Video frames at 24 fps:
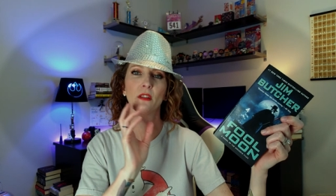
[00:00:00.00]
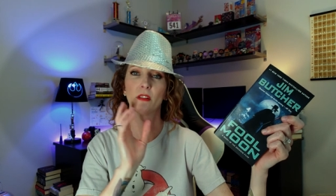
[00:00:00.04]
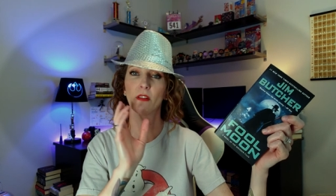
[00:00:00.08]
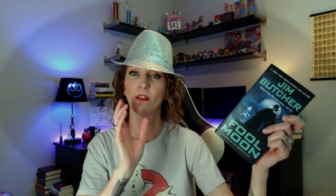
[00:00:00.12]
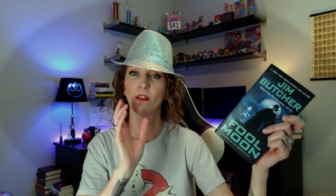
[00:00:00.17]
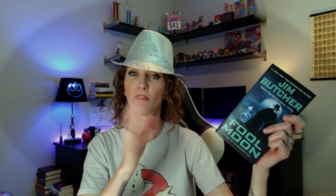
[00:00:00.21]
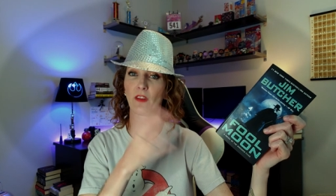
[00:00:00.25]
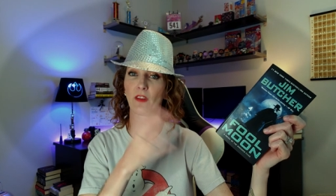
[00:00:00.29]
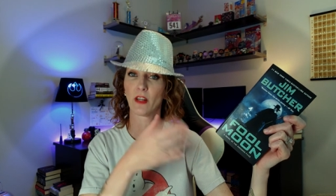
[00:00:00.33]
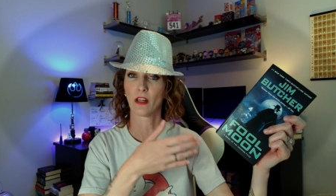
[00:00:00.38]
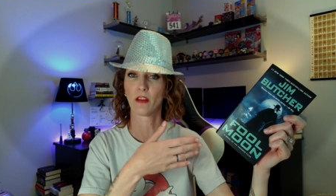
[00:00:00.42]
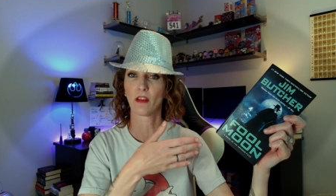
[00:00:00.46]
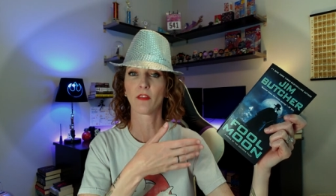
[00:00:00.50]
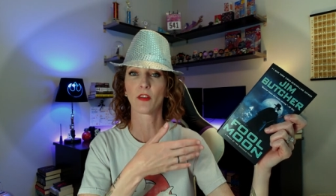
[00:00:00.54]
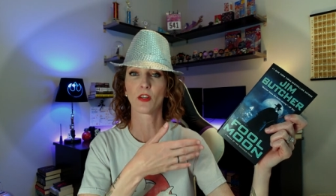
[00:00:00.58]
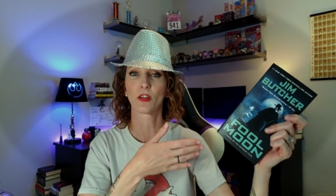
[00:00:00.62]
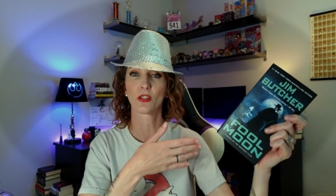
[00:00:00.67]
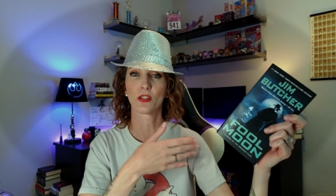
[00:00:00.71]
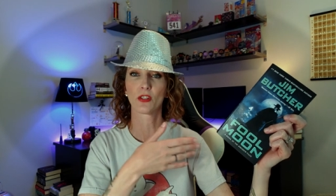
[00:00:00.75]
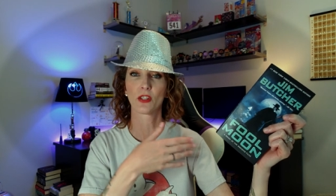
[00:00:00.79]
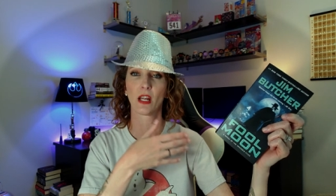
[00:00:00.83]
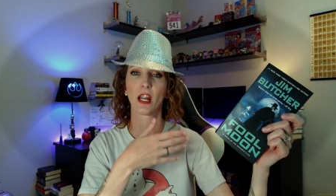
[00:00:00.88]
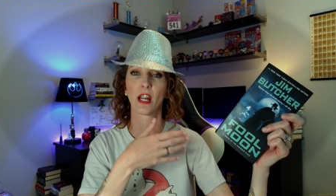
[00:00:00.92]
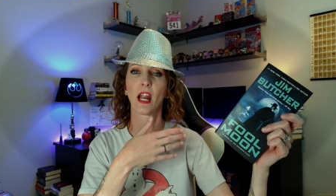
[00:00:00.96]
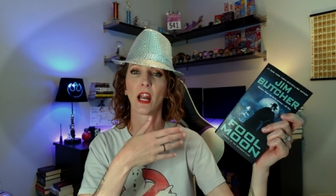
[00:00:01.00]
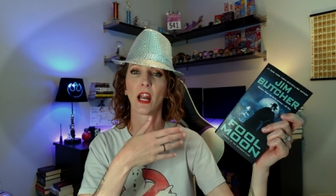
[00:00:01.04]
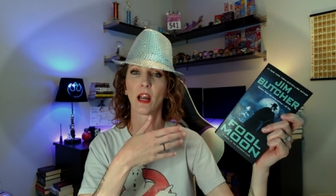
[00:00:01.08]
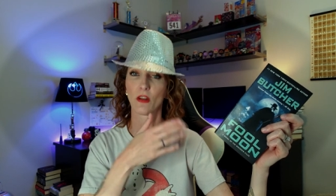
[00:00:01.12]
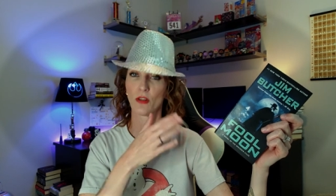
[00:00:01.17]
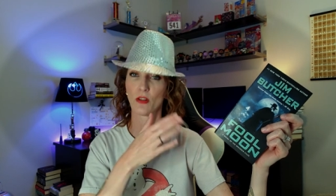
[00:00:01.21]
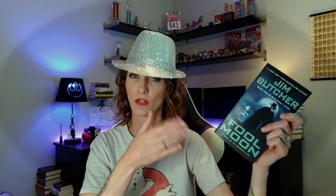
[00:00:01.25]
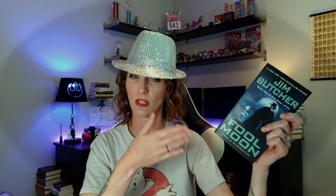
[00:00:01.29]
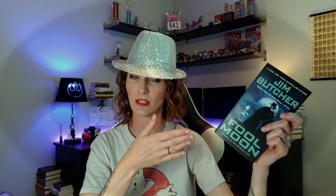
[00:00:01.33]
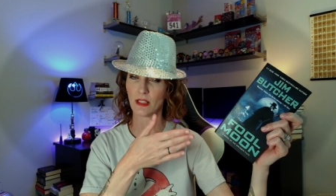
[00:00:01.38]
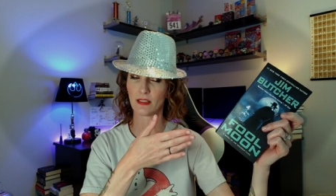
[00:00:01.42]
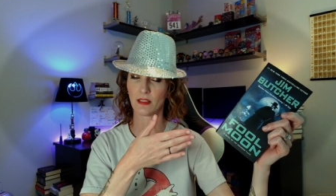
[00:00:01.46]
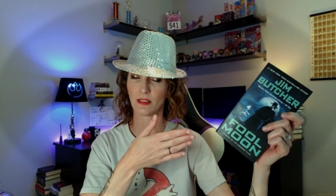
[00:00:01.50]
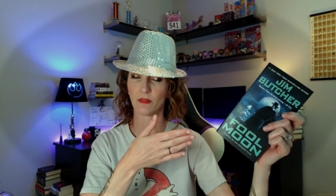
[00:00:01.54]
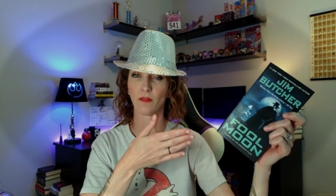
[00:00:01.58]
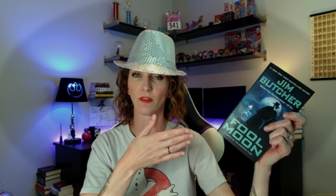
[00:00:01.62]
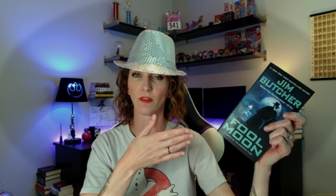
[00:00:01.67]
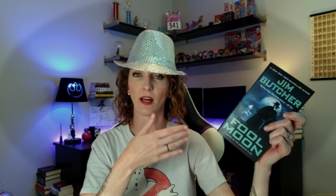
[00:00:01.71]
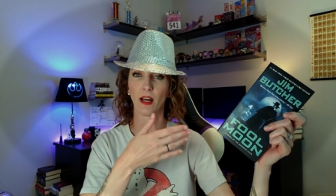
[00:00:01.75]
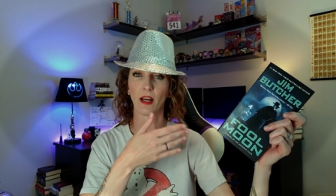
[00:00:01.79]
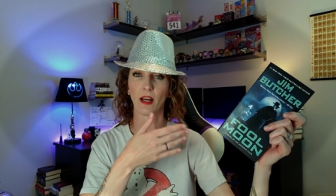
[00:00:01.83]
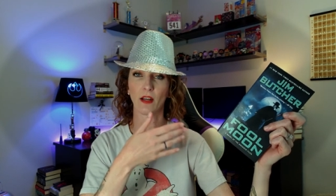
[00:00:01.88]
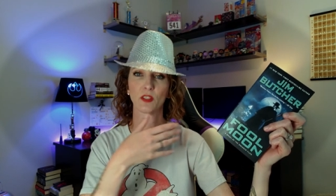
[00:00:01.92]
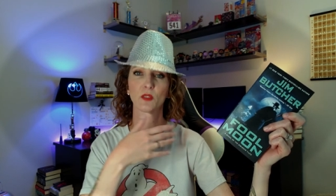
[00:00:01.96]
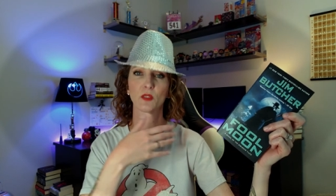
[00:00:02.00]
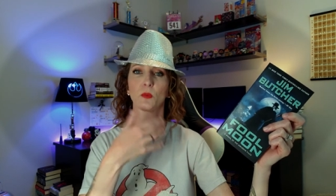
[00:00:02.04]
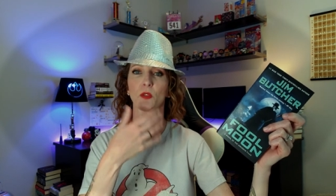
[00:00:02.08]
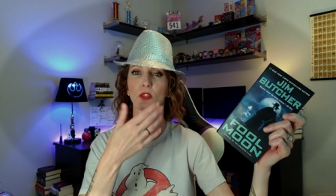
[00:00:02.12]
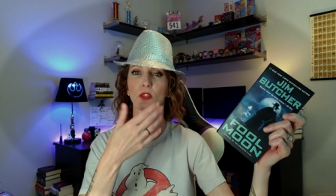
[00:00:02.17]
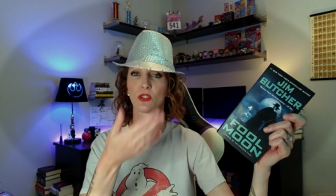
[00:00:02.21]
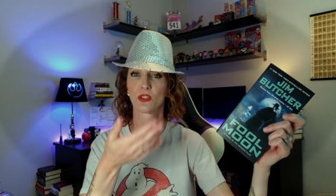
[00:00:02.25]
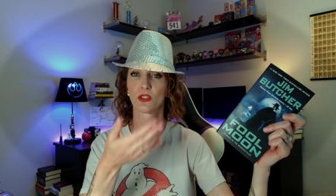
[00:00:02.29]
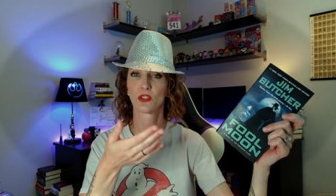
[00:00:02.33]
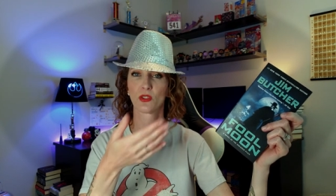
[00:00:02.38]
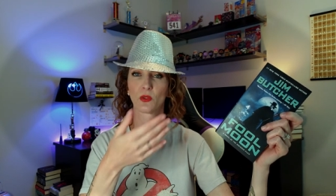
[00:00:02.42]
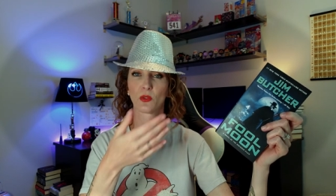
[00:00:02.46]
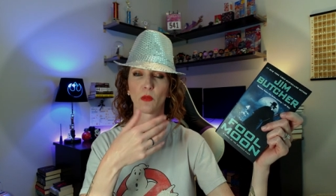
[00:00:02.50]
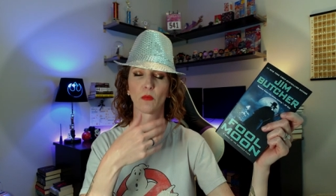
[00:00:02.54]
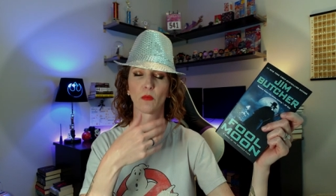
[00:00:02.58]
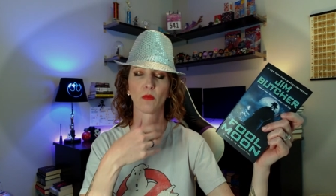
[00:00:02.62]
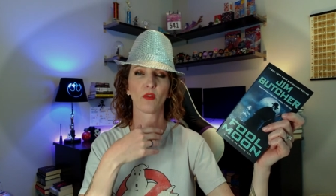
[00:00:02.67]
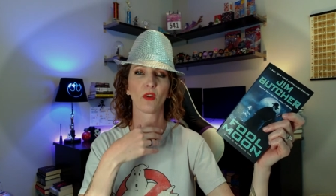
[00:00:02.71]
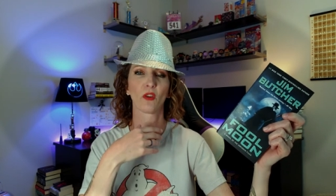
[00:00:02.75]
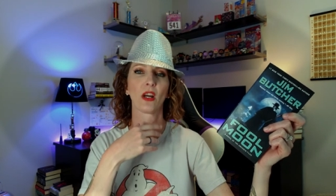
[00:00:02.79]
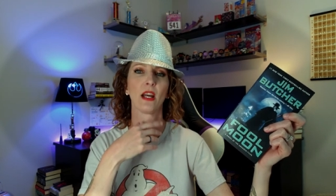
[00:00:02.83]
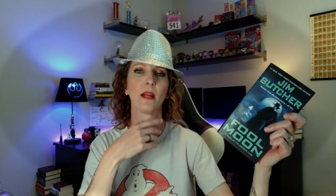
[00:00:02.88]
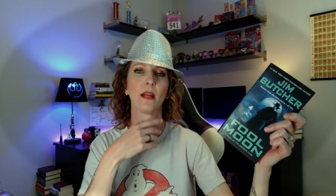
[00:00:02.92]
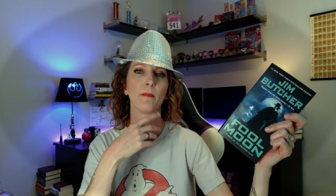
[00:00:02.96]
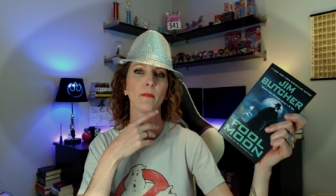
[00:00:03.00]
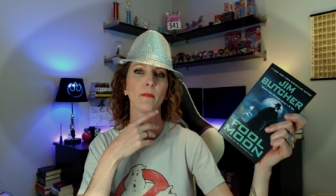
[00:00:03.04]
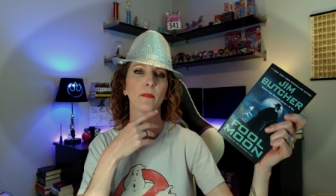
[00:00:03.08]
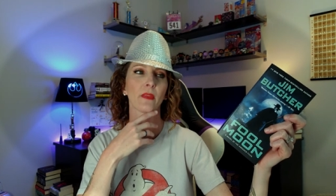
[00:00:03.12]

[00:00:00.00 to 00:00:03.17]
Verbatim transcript: the very first Dresden Files, which is Stormfront.